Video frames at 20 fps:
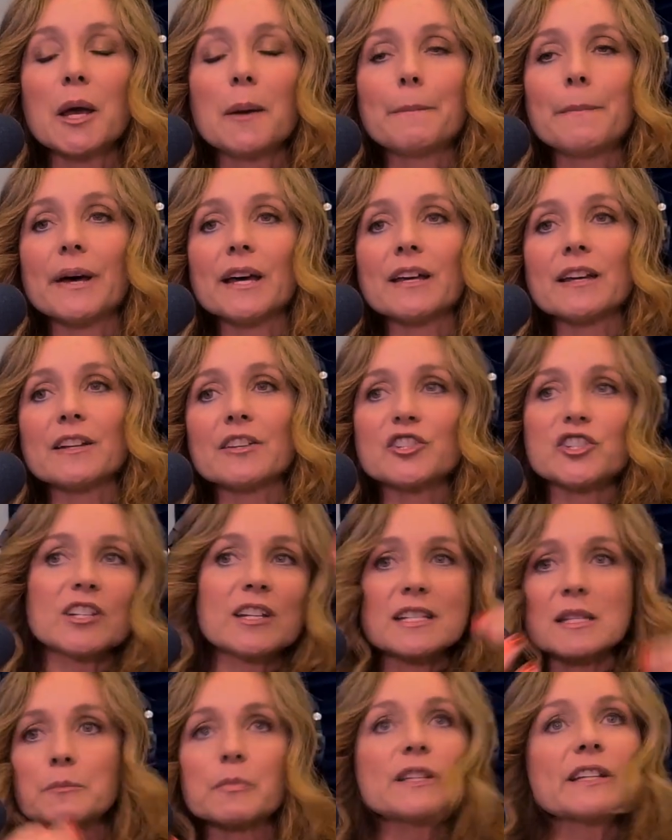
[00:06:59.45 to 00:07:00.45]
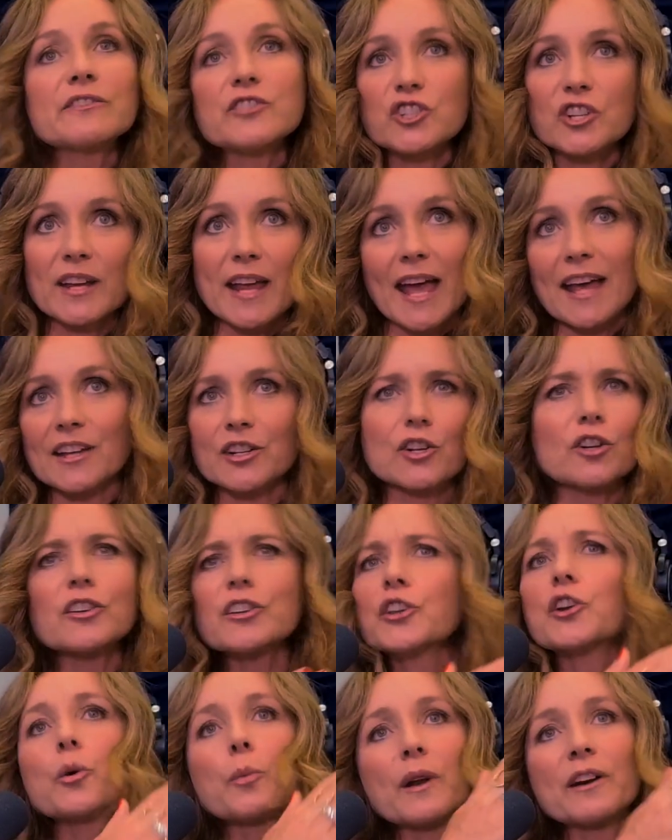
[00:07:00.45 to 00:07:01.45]
but she doesn't believe she can,
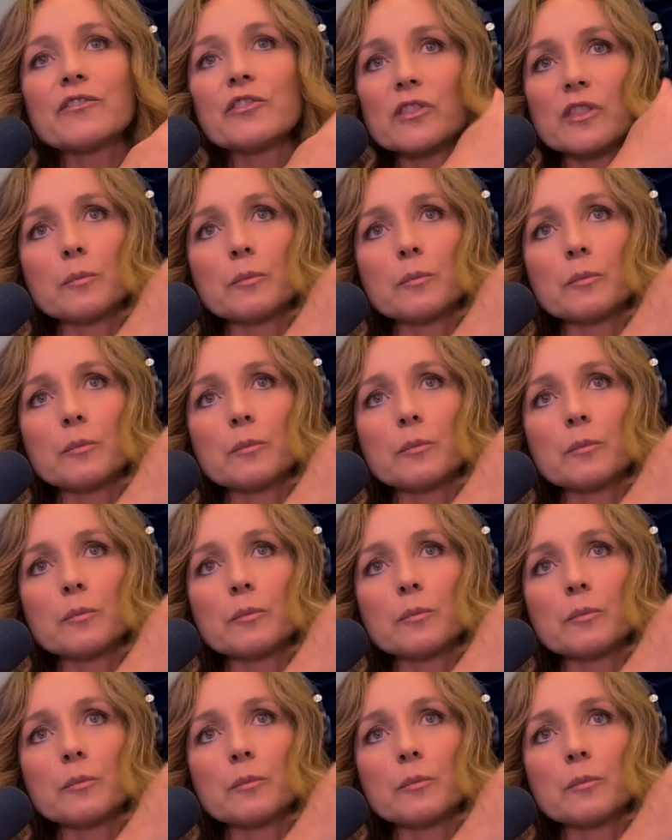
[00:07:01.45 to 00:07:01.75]
or, whatever the